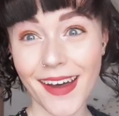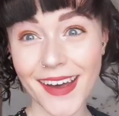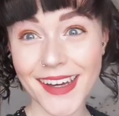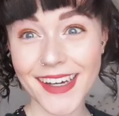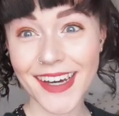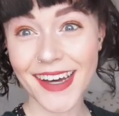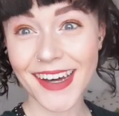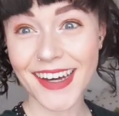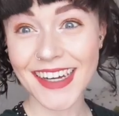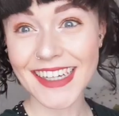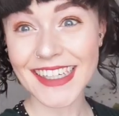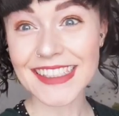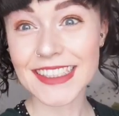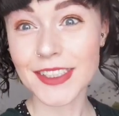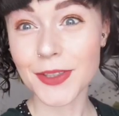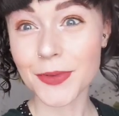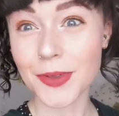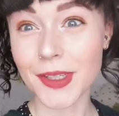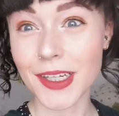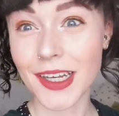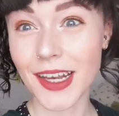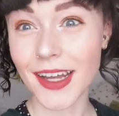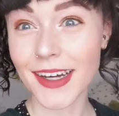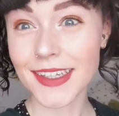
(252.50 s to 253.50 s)
Hi guys.
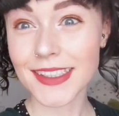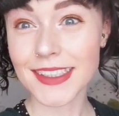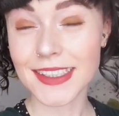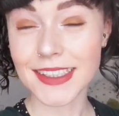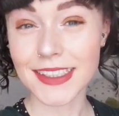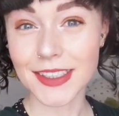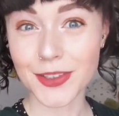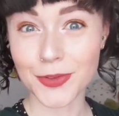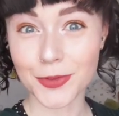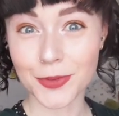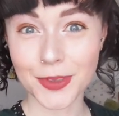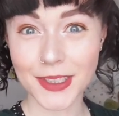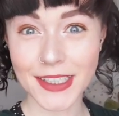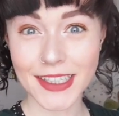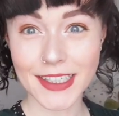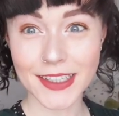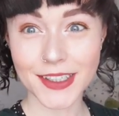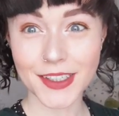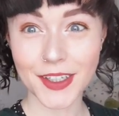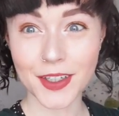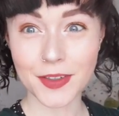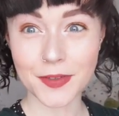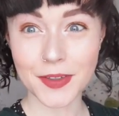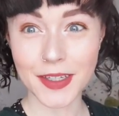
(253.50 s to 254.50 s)
Oh, the lighting is really
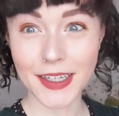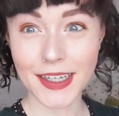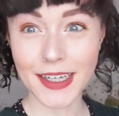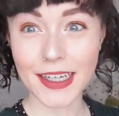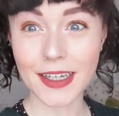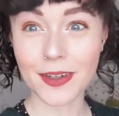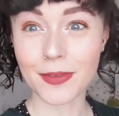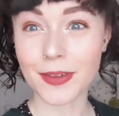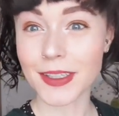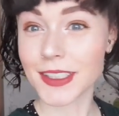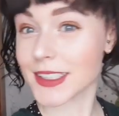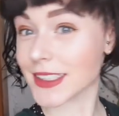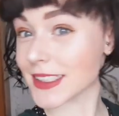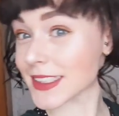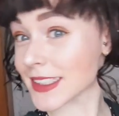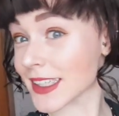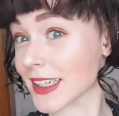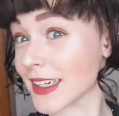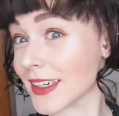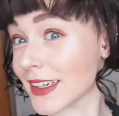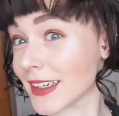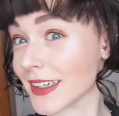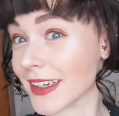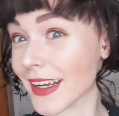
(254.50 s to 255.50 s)
good over here, which is
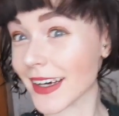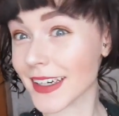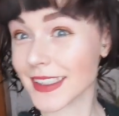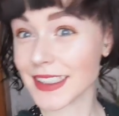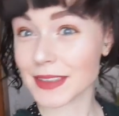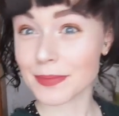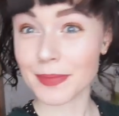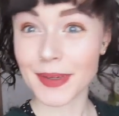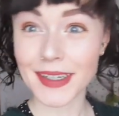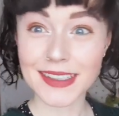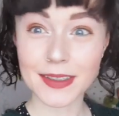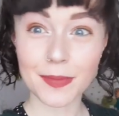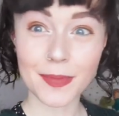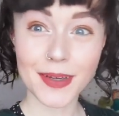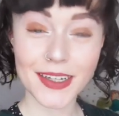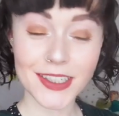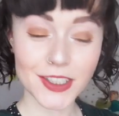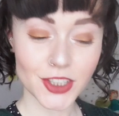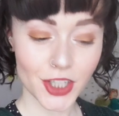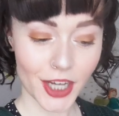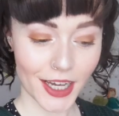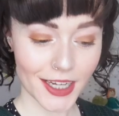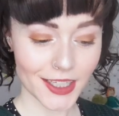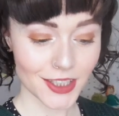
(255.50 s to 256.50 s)
nice, makes a
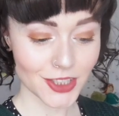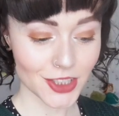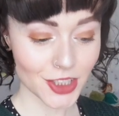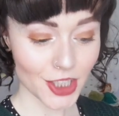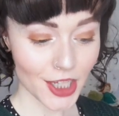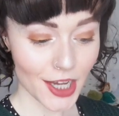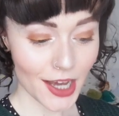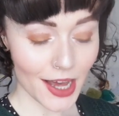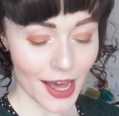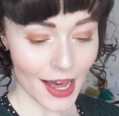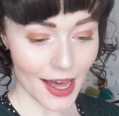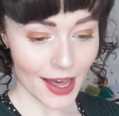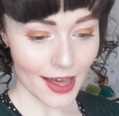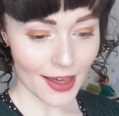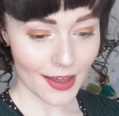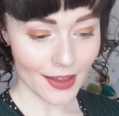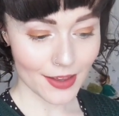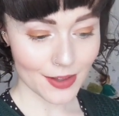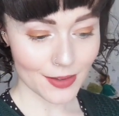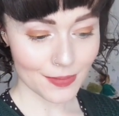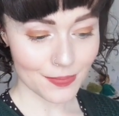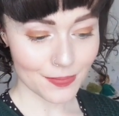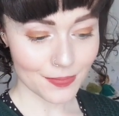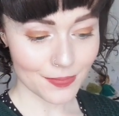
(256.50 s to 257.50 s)
big change.
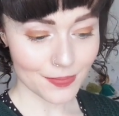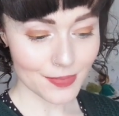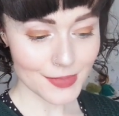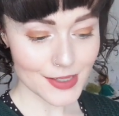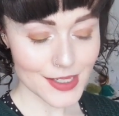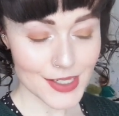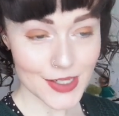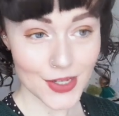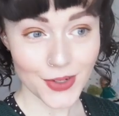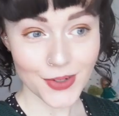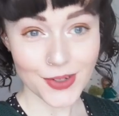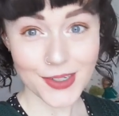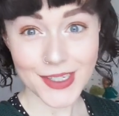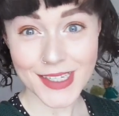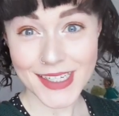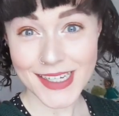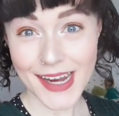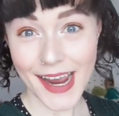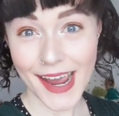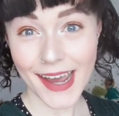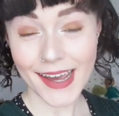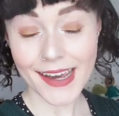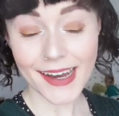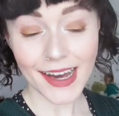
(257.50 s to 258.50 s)
So
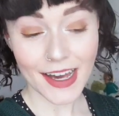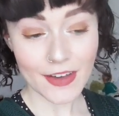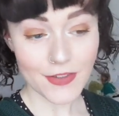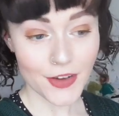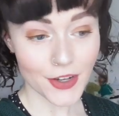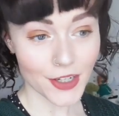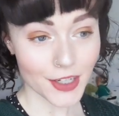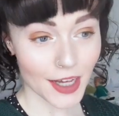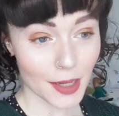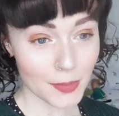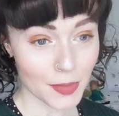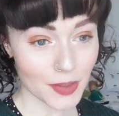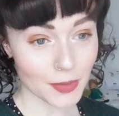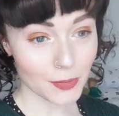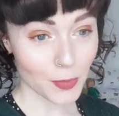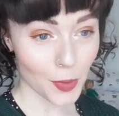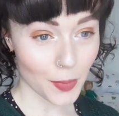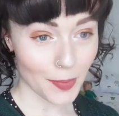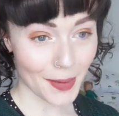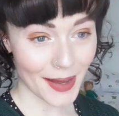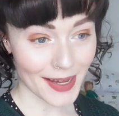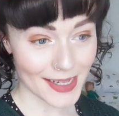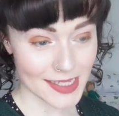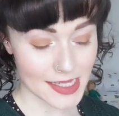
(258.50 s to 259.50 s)
today I've got a couple
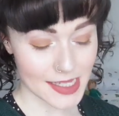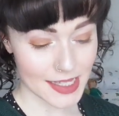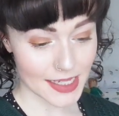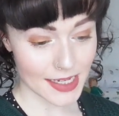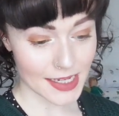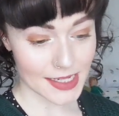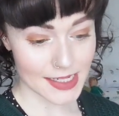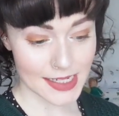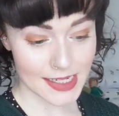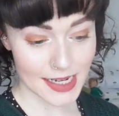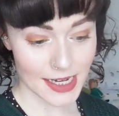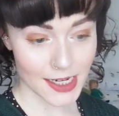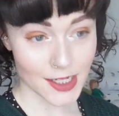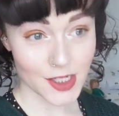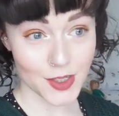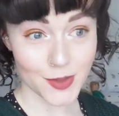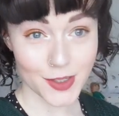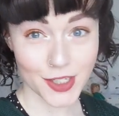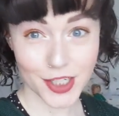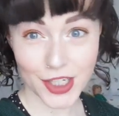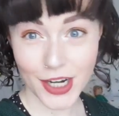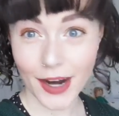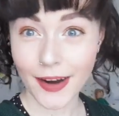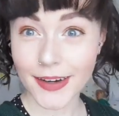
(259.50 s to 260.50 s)
more bags of things to take
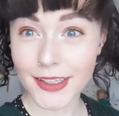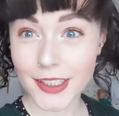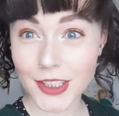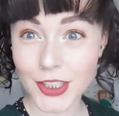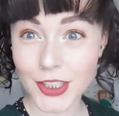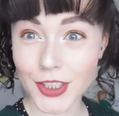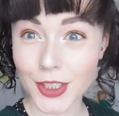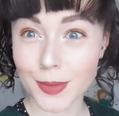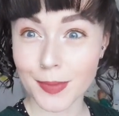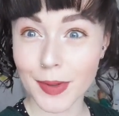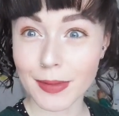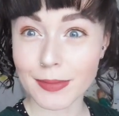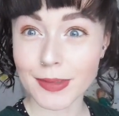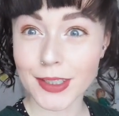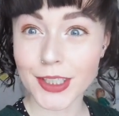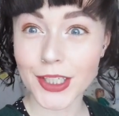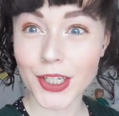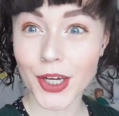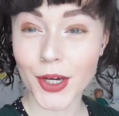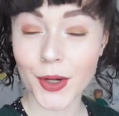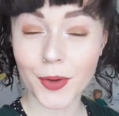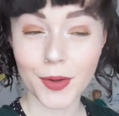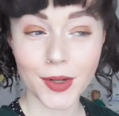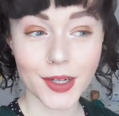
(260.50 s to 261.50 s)
to the charity shop. I'm
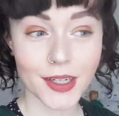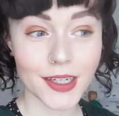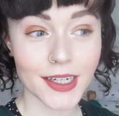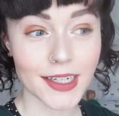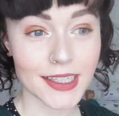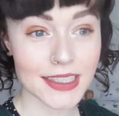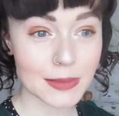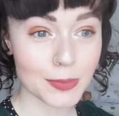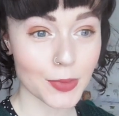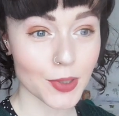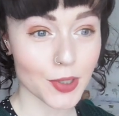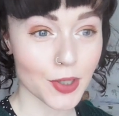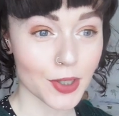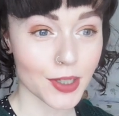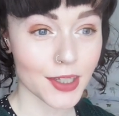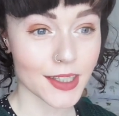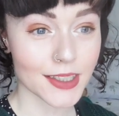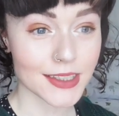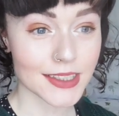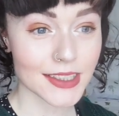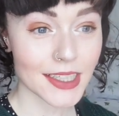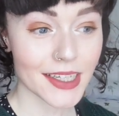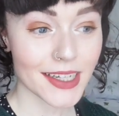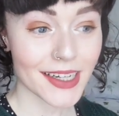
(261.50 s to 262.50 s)
gonna go on and explore,
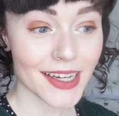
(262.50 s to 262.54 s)
because